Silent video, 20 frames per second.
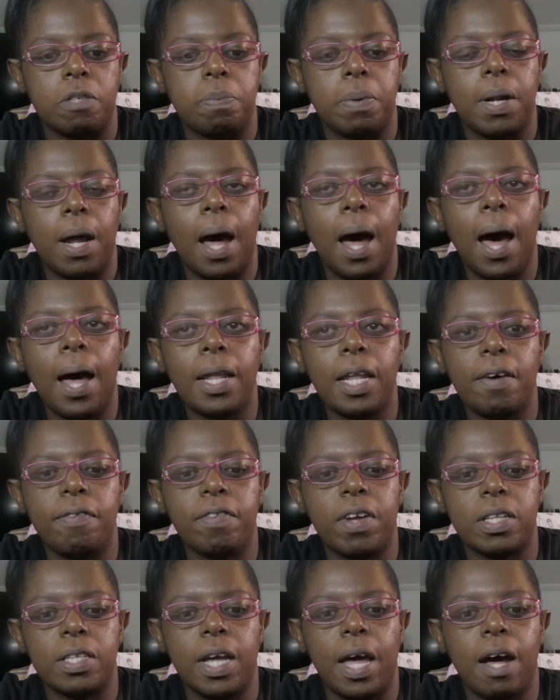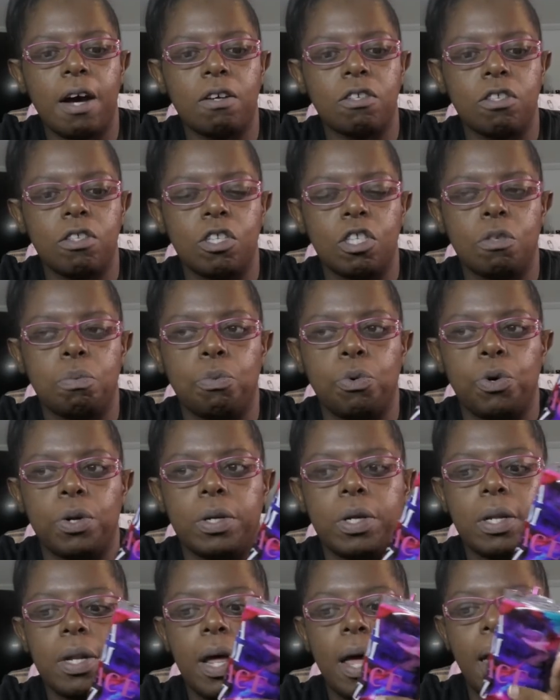But I left at the house this
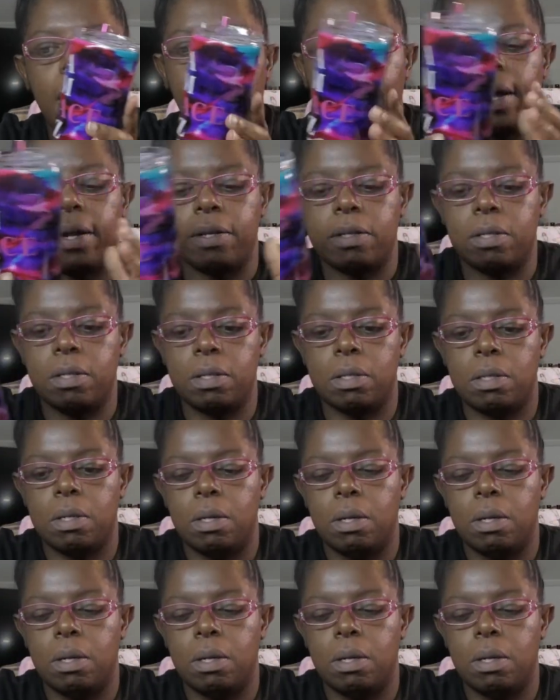morning at,